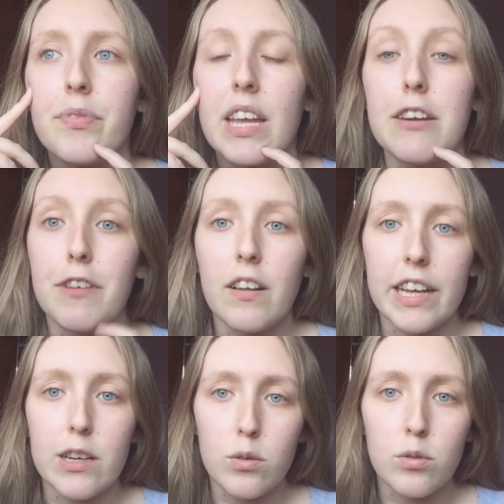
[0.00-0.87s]
it felt
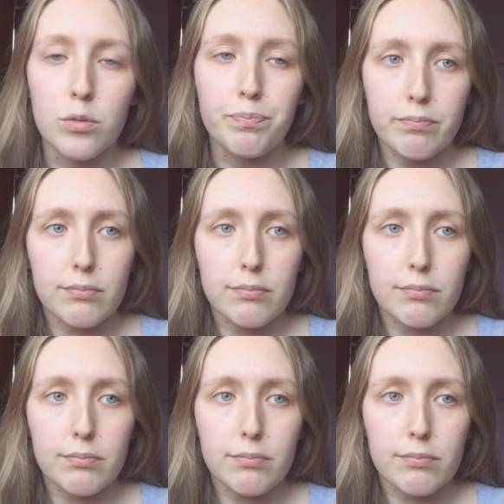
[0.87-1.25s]
like it all